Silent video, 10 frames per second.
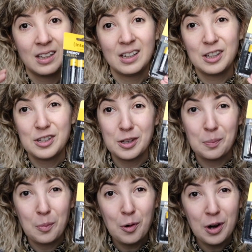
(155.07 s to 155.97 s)
some
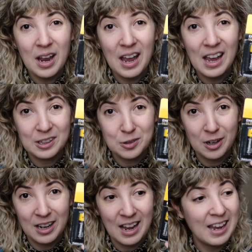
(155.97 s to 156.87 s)
more
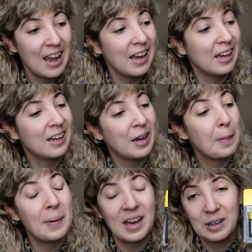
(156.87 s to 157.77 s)
extra AA
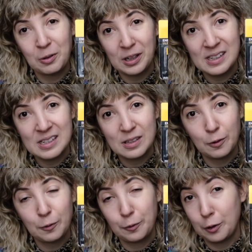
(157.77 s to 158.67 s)
batteries
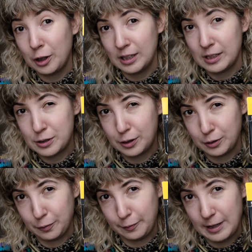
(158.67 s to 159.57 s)
for an
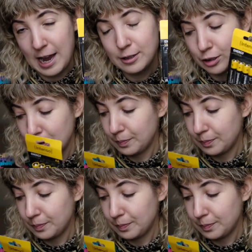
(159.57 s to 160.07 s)
external flash.